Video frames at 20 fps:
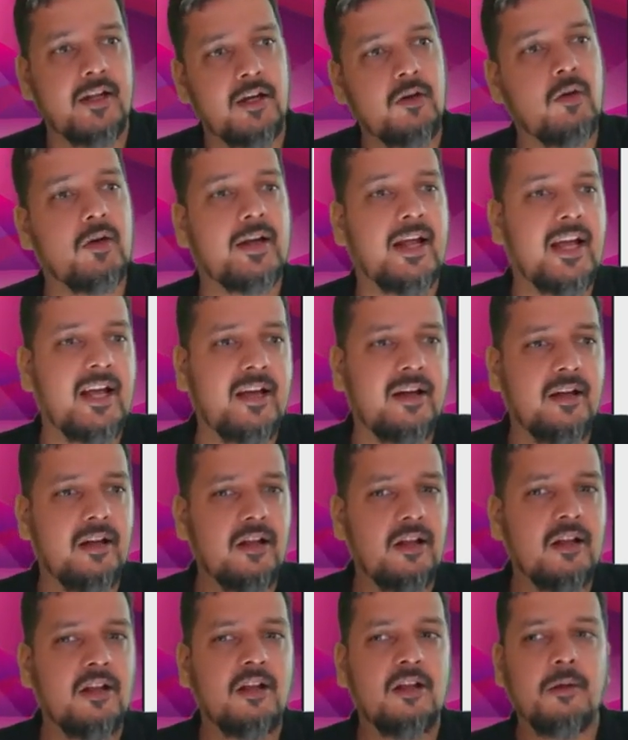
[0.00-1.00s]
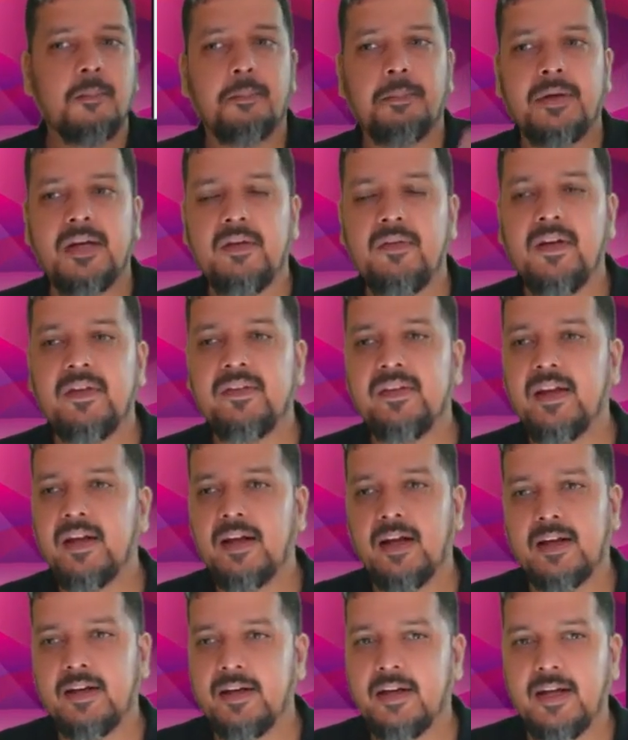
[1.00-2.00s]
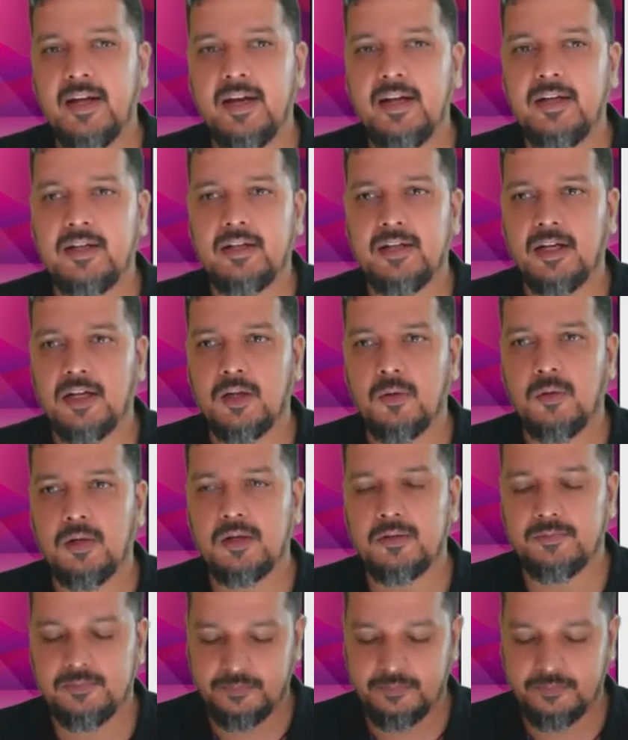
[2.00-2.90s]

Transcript: You will take previous year aggregate turnover.